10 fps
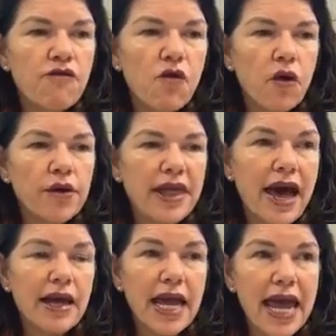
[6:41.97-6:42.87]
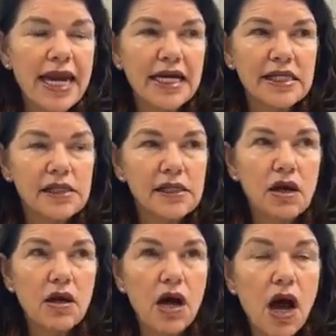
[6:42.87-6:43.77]
for that and
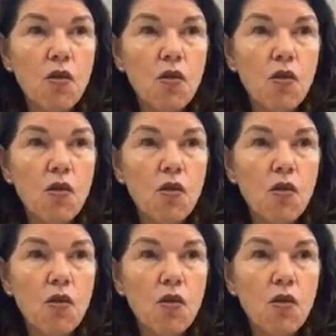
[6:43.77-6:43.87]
